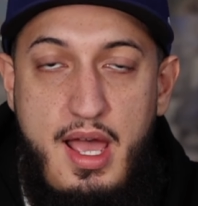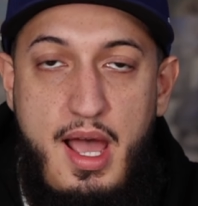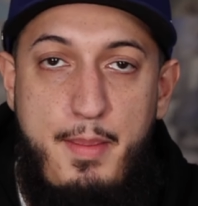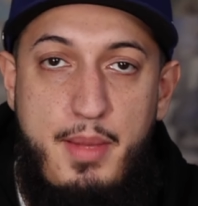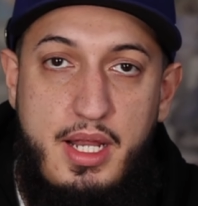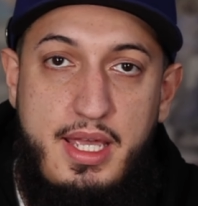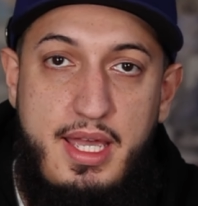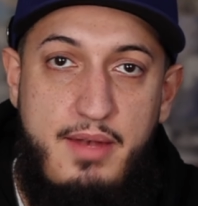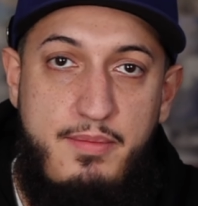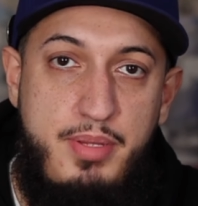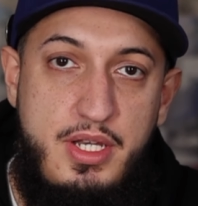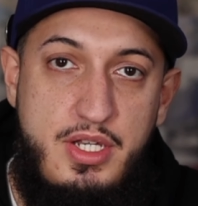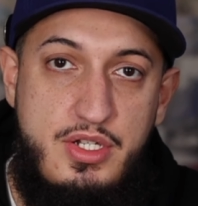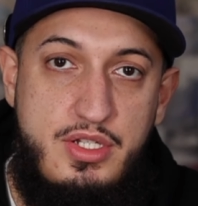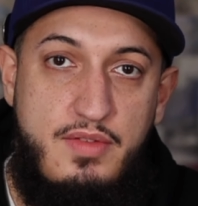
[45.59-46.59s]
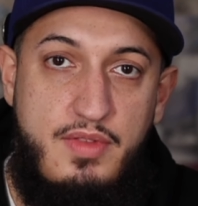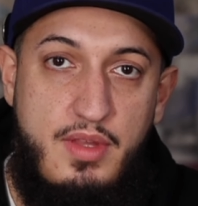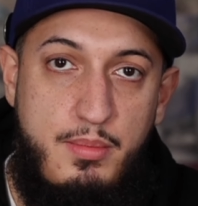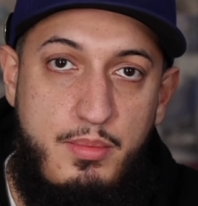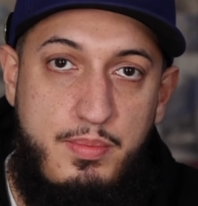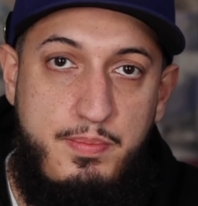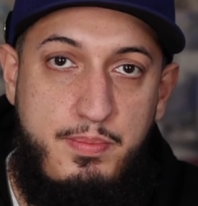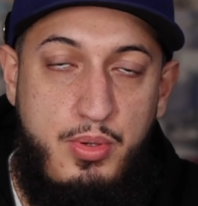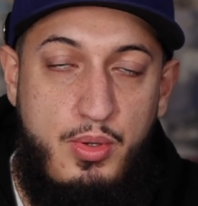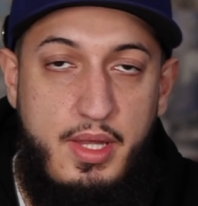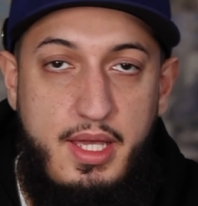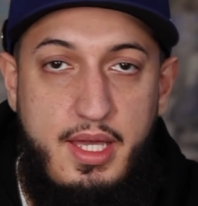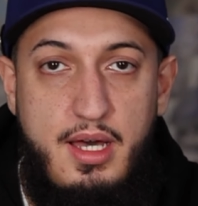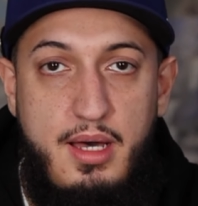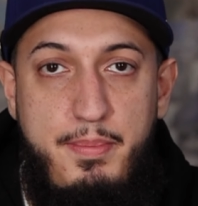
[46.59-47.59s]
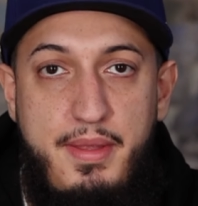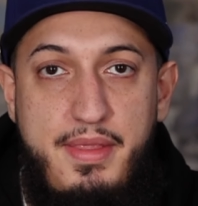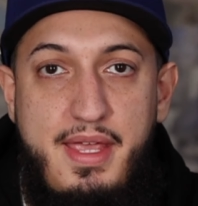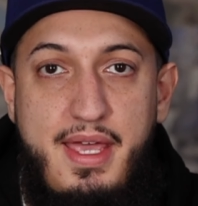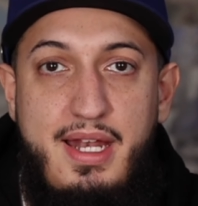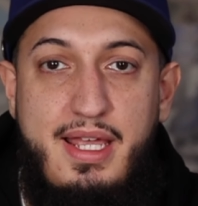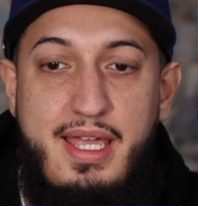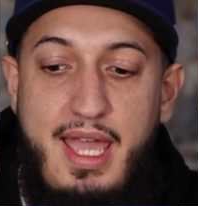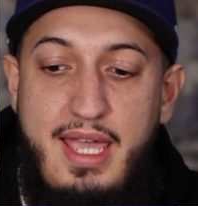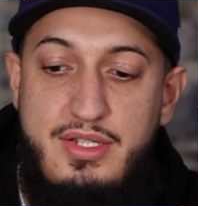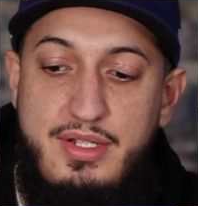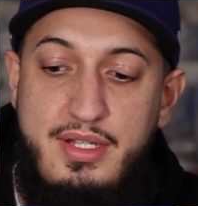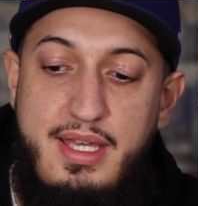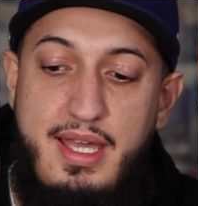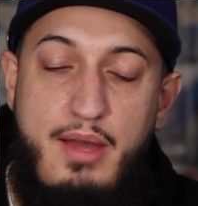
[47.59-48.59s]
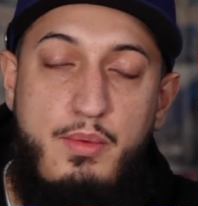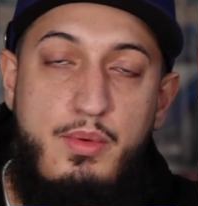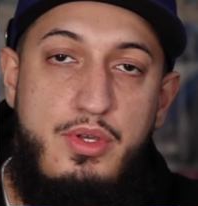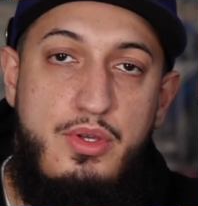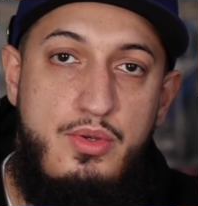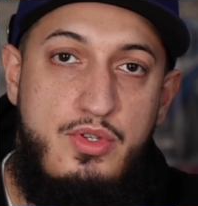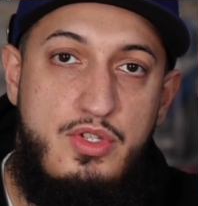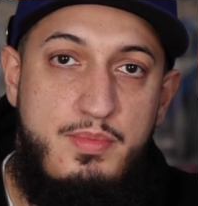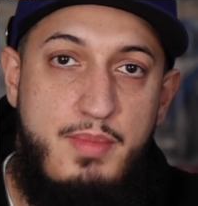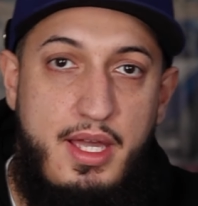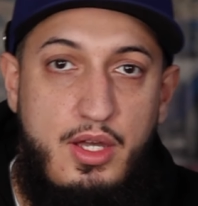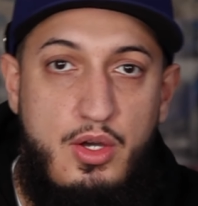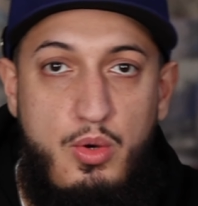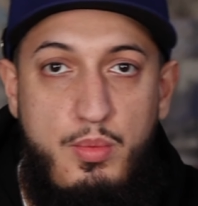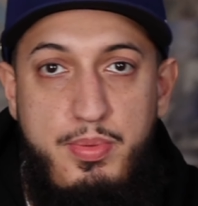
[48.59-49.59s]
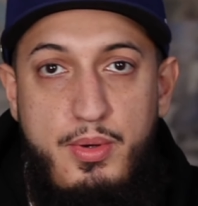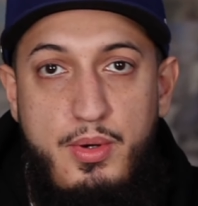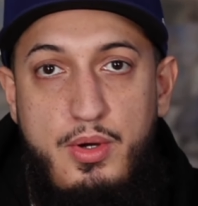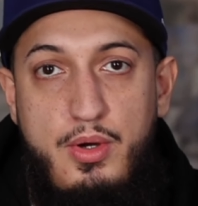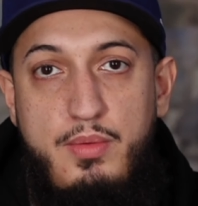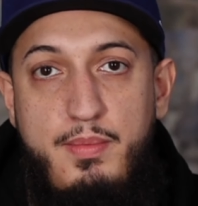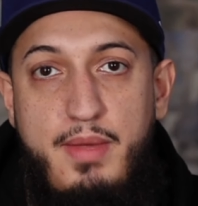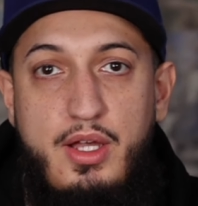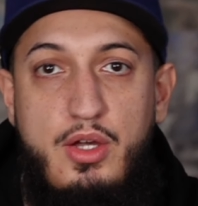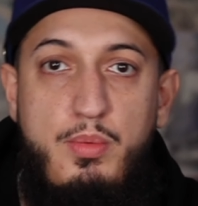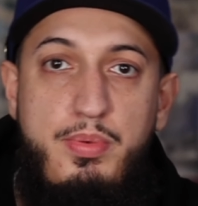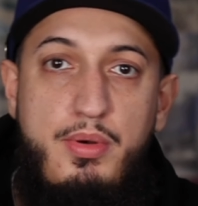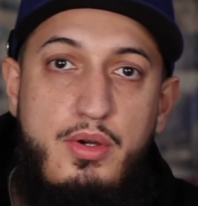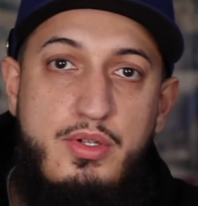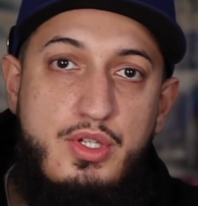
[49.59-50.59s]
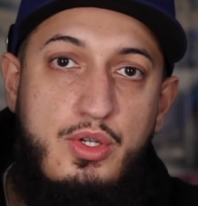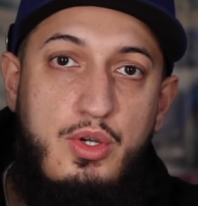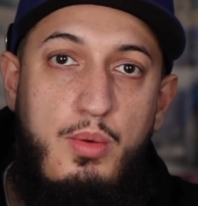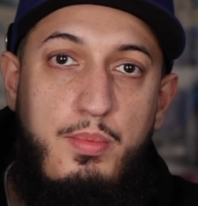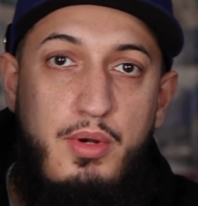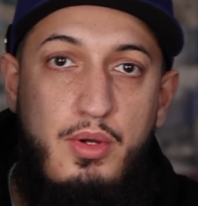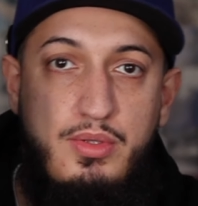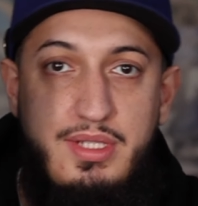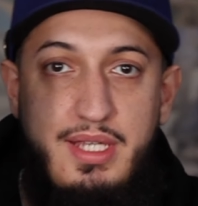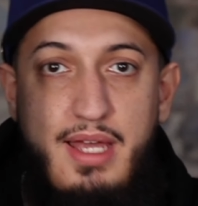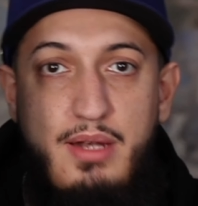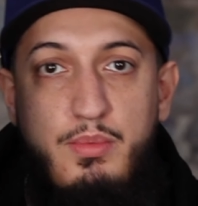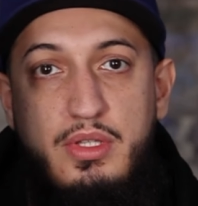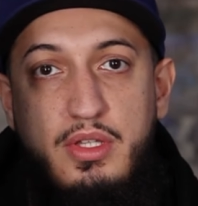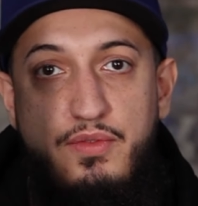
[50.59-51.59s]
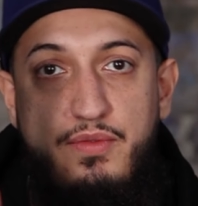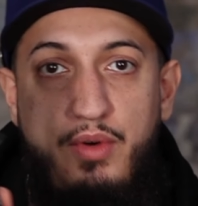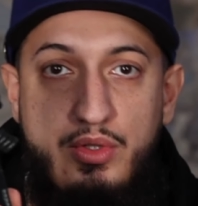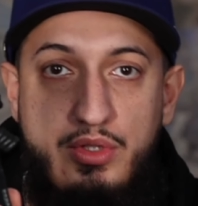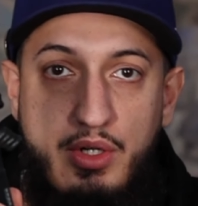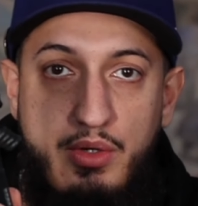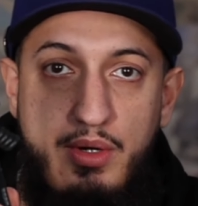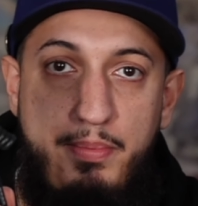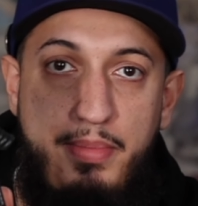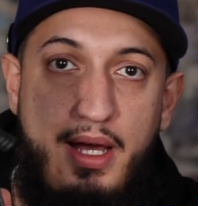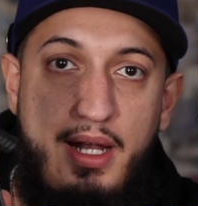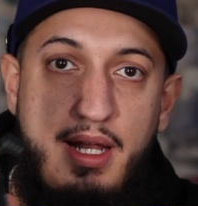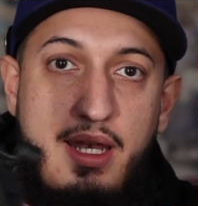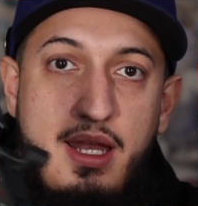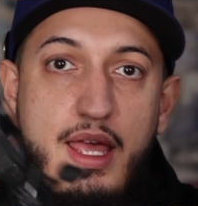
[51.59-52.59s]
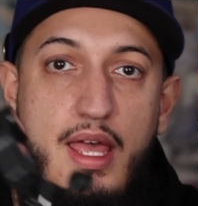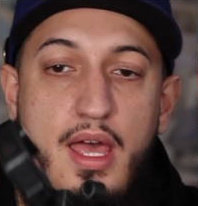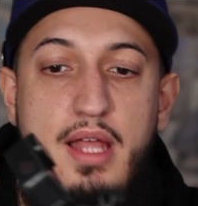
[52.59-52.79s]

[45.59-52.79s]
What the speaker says: I'm going to get pictures of them pulling up, and then occasionally I will use my GoPro. My GoPro is a GoPro 10 with the Volta grip on it.